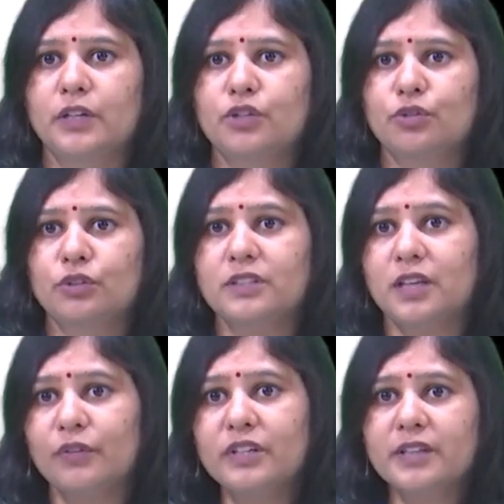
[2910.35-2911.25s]
So the
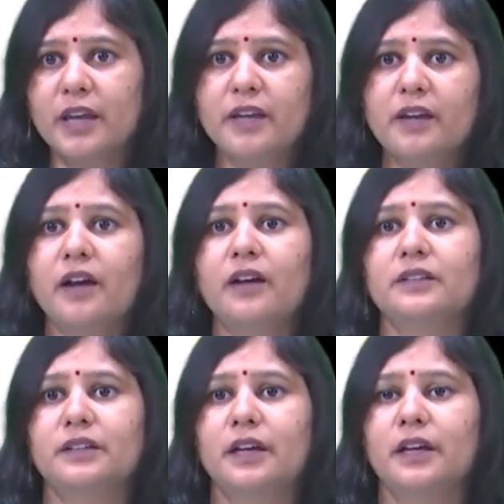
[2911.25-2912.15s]
service
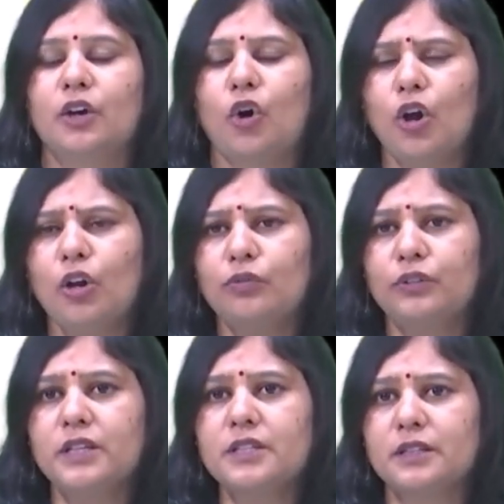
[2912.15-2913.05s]
areas, all
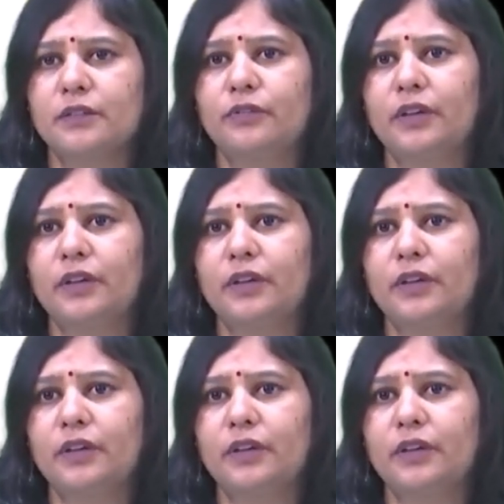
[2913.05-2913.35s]
of this